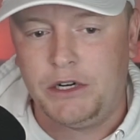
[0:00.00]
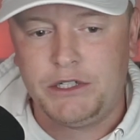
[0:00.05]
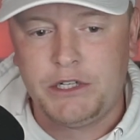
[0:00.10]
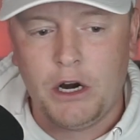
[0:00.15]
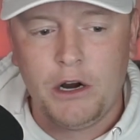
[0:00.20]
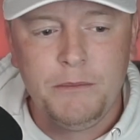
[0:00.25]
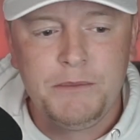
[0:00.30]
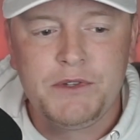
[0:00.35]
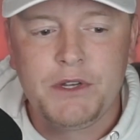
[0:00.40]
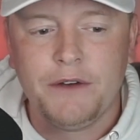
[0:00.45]
In
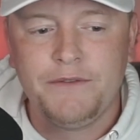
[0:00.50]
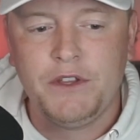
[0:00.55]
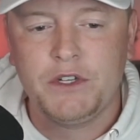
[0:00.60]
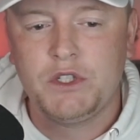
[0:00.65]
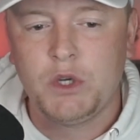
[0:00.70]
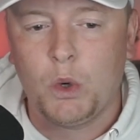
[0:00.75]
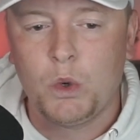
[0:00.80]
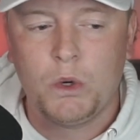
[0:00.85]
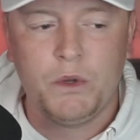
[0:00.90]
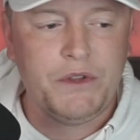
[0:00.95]
terms of the
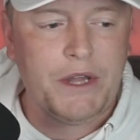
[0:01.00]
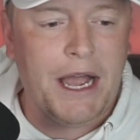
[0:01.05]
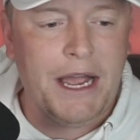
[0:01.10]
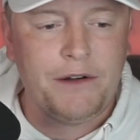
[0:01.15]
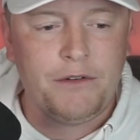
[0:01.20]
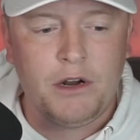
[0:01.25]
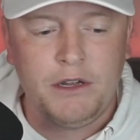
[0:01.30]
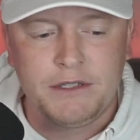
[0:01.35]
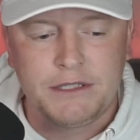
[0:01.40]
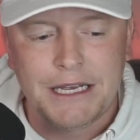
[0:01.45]
total
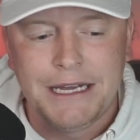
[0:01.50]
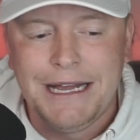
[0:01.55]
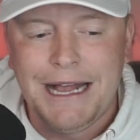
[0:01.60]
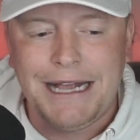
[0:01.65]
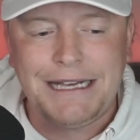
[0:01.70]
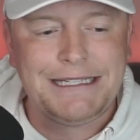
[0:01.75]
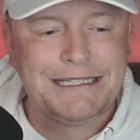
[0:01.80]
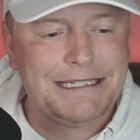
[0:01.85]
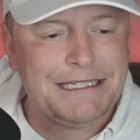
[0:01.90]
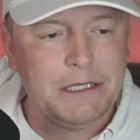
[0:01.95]
9 runs,
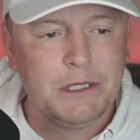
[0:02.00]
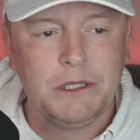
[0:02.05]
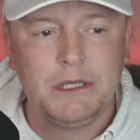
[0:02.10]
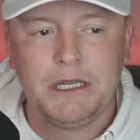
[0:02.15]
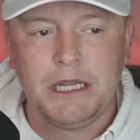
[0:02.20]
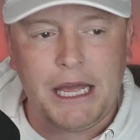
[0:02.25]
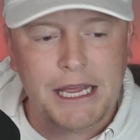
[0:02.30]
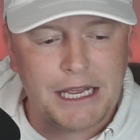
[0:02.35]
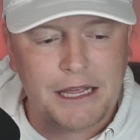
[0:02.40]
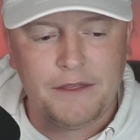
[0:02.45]
I still
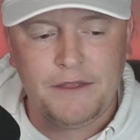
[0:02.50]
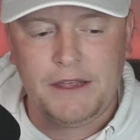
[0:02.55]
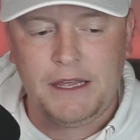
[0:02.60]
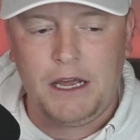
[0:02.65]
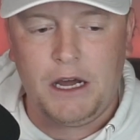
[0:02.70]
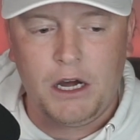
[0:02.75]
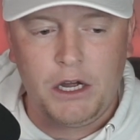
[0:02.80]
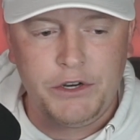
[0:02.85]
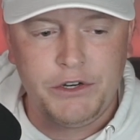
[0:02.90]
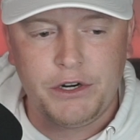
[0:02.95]
like the
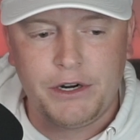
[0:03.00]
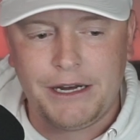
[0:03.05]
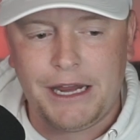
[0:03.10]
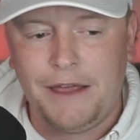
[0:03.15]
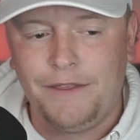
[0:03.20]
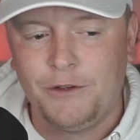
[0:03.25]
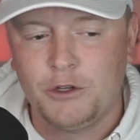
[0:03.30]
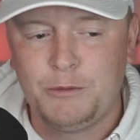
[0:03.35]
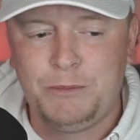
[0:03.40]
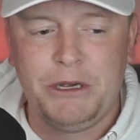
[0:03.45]
under.
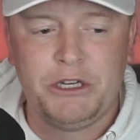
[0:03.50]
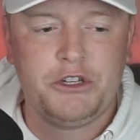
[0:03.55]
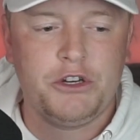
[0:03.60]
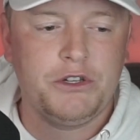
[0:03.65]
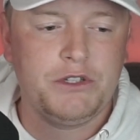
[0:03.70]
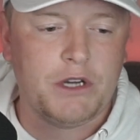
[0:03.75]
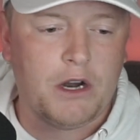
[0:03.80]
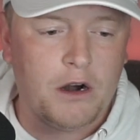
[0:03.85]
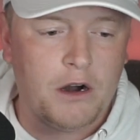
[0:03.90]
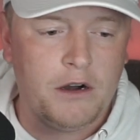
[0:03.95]
Again, those
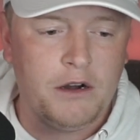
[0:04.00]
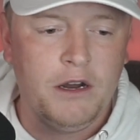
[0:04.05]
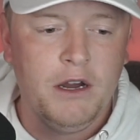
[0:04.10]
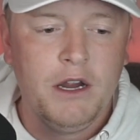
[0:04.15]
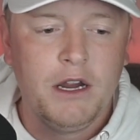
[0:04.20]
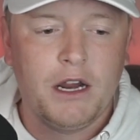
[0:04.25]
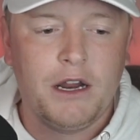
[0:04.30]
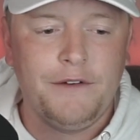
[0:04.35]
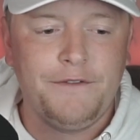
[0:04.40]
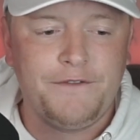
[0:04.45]
pitchers aren't
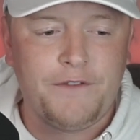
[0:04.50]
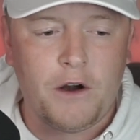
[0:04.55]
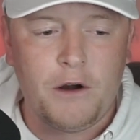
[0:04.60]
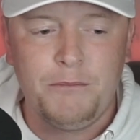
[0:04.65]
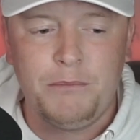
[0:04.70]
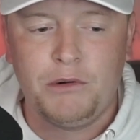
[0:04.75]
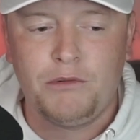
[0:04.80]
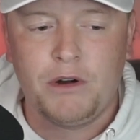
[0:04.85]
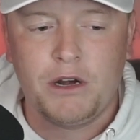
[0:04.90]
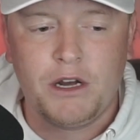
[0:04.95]

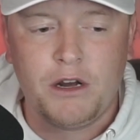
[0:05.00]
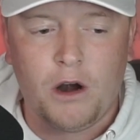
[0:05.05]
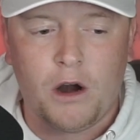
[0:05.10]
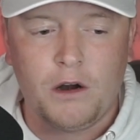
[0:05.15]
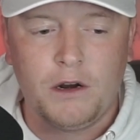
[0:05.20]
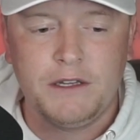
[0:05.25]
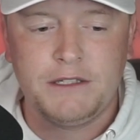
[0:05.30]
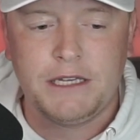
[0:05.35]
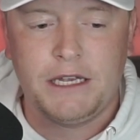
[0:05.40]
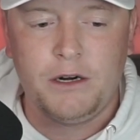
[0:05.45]
confirmed, but
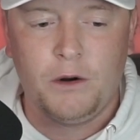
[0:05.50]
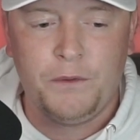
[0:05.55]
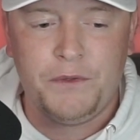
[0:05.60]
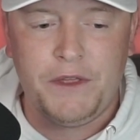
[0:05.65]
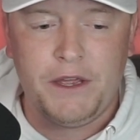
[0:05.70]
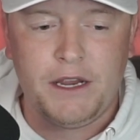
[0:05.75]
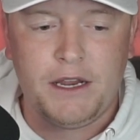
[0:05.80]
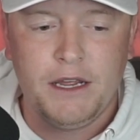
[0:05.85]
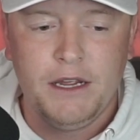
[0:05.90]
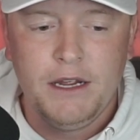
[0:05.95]
regardless, I don't
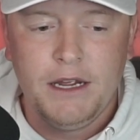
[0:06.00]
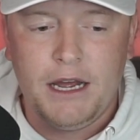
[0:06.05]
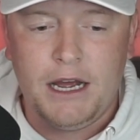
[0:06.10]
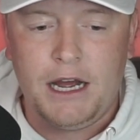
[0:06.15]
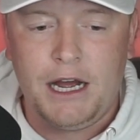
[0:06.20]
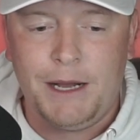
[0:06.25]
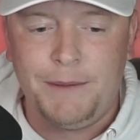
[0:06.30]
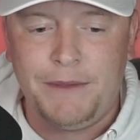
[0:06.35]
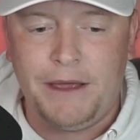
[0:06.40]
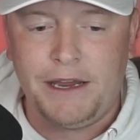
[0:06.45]
think
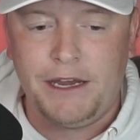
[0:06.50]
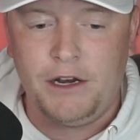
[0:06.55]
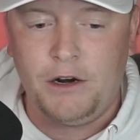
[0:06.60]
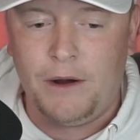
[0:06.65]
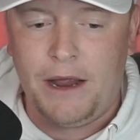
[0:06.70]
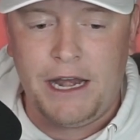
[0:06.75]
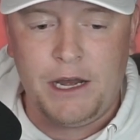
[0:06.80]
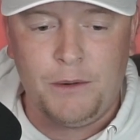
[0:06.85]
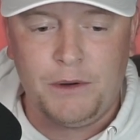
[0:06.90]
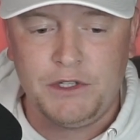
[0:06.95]
that, you
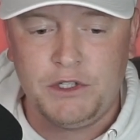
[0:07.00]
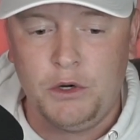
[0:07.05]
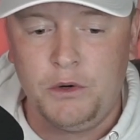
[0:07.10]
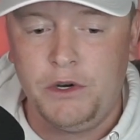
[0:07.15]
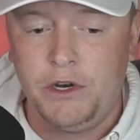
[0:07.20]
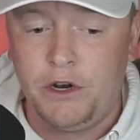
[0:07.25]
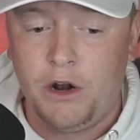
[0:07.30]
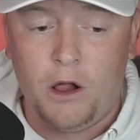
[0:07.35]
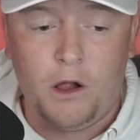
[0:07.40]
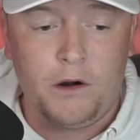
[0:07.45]
know, anyone's
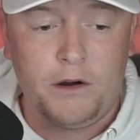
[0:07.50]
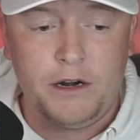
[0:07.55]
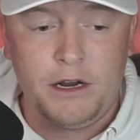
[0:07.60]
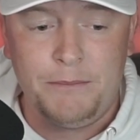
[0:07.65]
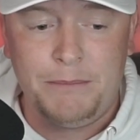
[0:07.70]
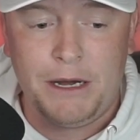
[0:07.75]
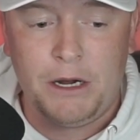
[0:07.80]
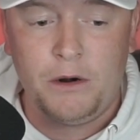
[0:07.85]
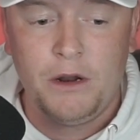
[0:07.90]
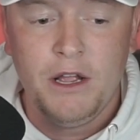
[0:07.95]
hooting and hollering
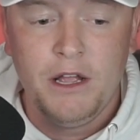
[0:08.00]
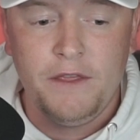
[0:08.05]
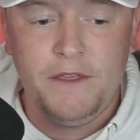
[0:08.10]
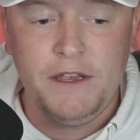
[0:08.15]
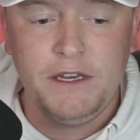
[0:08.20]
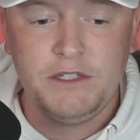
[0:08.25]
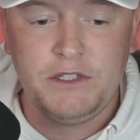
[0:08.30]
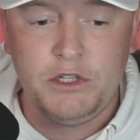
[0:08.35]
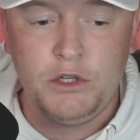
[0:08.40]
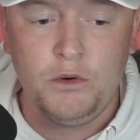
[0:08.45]
about
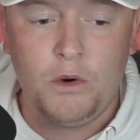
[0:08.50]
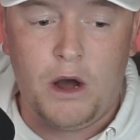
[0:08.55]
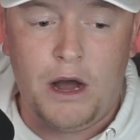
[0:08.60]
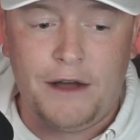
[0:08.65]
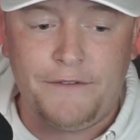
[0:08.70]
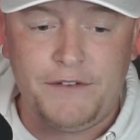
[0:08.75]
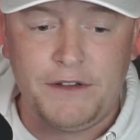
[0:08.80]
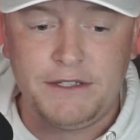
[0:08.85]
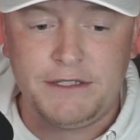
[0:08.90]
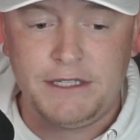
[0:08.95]
these two
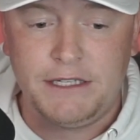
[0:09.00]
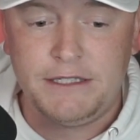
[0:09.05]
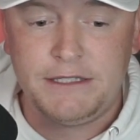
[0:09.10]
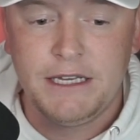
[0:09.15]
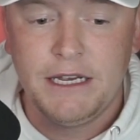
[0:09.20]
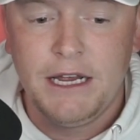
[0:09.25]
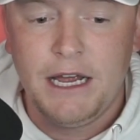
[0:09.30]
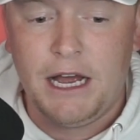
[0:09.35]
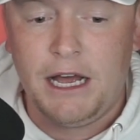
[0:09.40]
offenses.